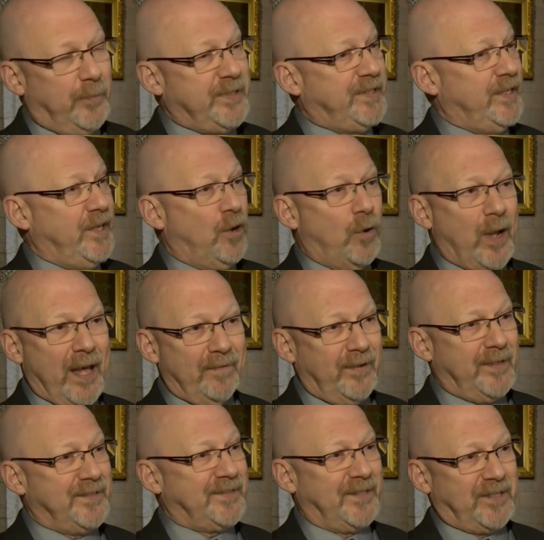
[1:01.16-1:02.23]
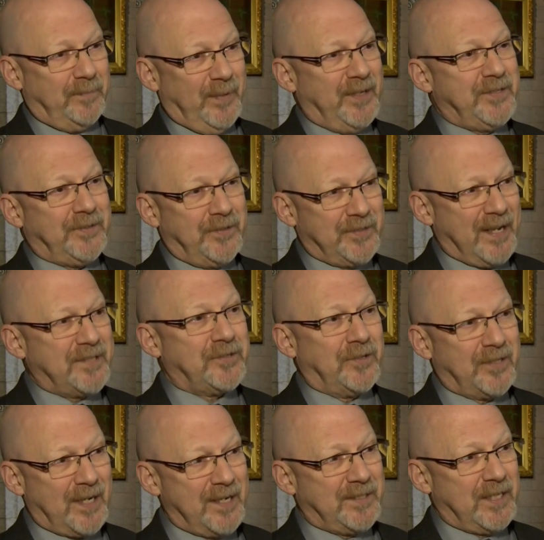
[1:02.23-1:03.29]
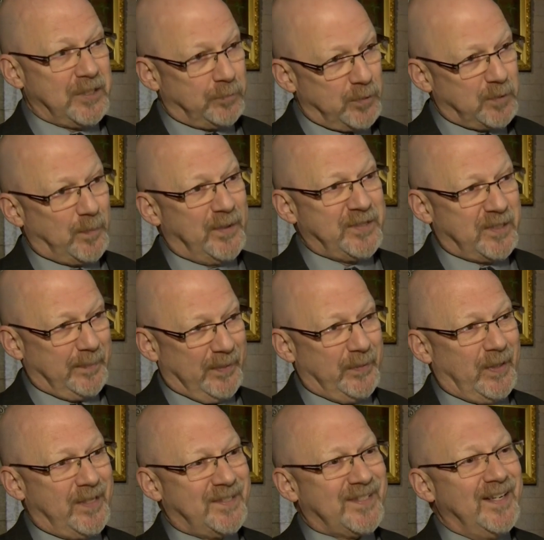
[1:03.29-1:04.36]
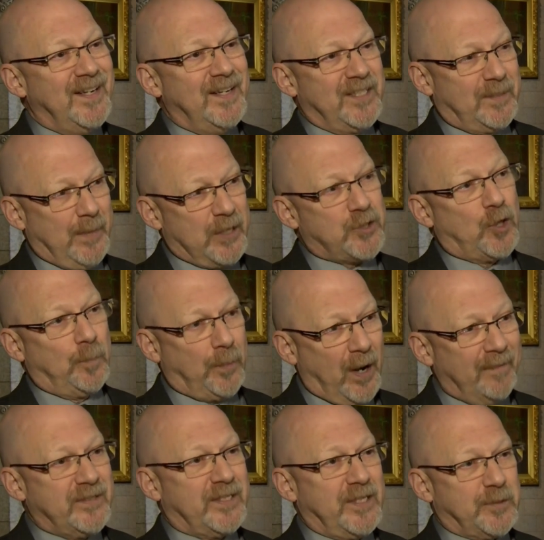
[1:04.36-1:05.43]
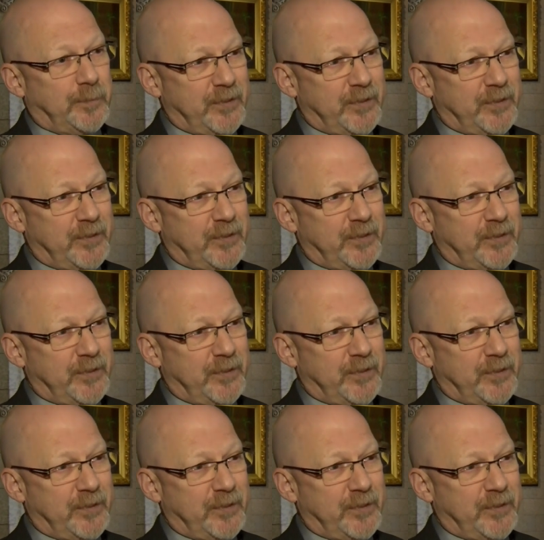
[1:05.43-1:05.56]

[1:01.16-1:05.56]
We see no evidence that the minister's exercised his responsibilities to make sure privacy is